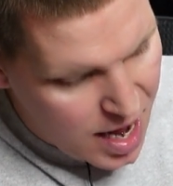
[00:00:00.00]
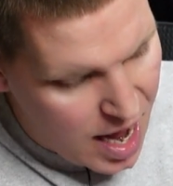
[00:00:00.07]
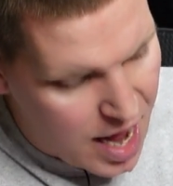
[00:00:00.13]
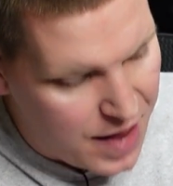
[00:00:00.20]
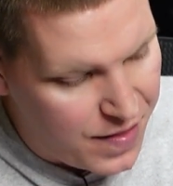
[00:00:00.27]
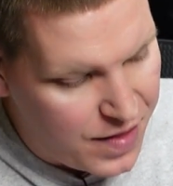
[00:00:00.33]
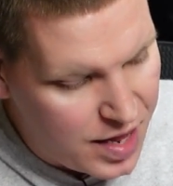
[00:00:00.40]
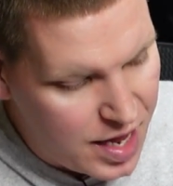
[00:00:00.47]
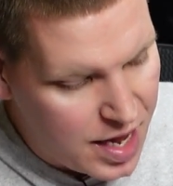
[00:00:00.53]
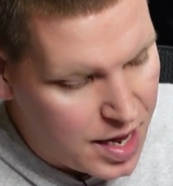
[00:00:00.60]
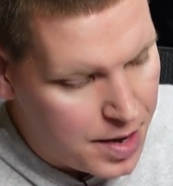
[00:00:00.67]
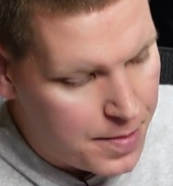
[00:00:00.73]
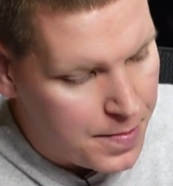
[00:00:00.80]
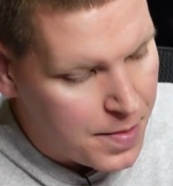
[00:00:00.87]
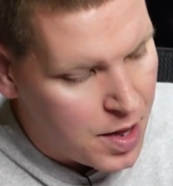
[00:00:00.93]
And
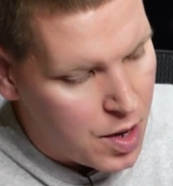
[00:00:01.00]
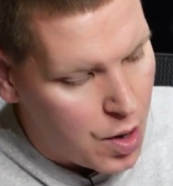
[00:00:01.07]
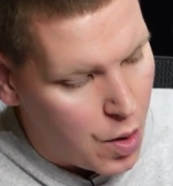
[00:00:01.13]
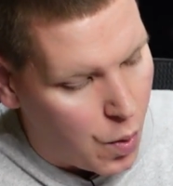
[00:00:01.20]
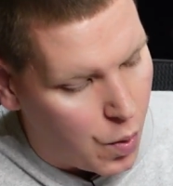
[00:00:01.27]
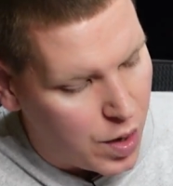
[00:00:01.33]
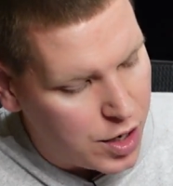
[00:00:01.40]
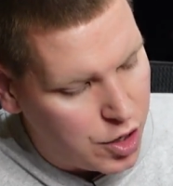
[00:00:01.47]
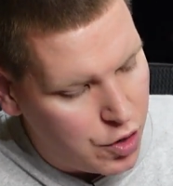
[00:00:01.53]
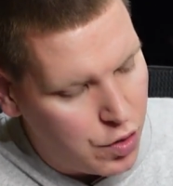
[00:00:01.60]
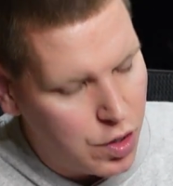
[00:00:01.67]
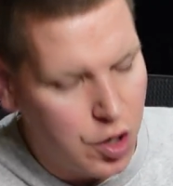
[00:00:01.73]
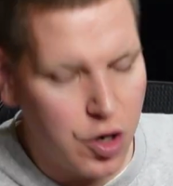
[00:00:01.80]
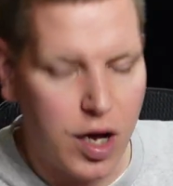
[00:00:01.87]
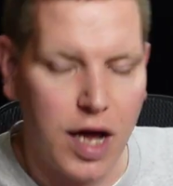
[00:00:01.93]
then when you
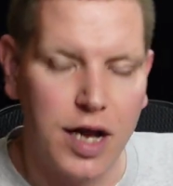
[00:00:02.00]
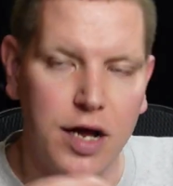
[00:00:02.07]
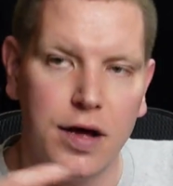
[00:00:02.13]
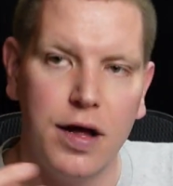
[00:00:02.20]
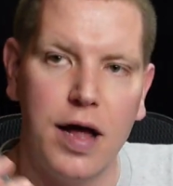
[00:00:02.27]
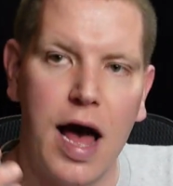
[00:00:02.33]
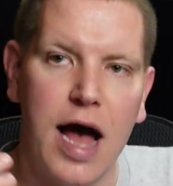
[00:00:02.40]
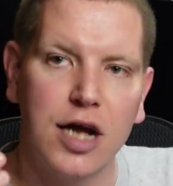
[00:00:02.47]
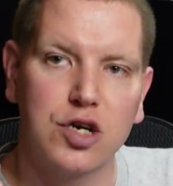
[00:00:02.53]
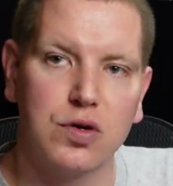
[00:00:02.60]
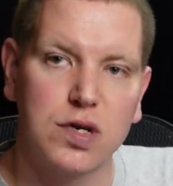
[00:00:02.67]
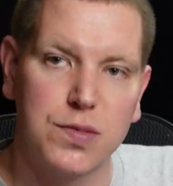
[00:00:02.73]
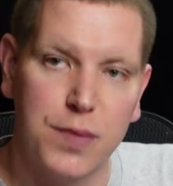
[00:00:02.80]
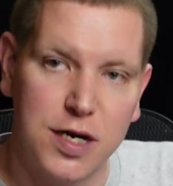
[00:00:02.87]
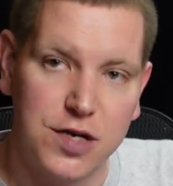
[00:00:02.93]
look at the
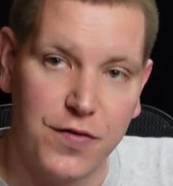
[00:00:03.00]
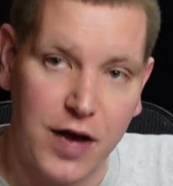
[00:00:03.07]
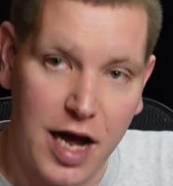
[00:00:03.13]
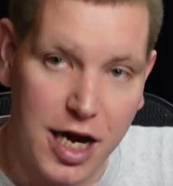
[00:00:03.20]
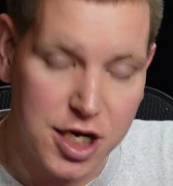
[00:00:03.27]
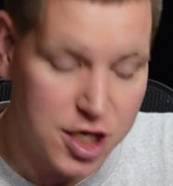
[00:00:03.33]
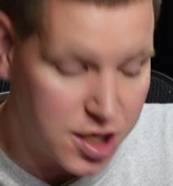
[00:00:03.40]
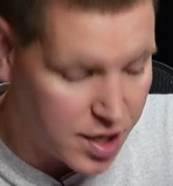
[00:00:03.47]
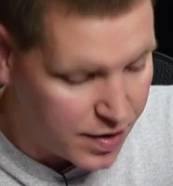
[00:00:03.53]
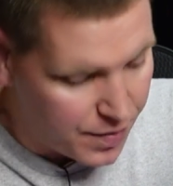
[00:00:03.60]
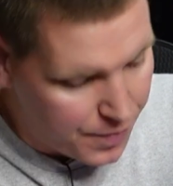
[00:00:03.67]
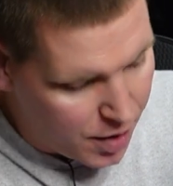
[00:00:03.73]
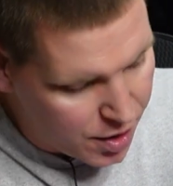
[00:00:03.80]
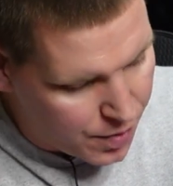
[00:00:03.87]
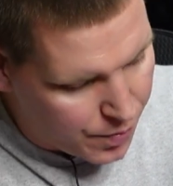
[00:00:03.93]
actual specifications of the
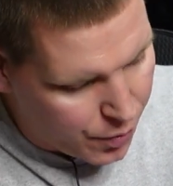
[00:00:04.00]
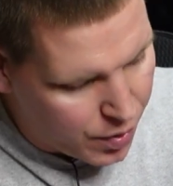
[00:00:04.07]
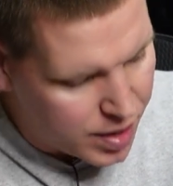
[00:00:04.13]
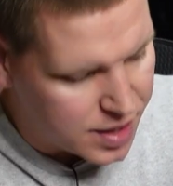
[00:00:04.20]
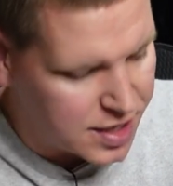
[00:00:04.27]
motherboard,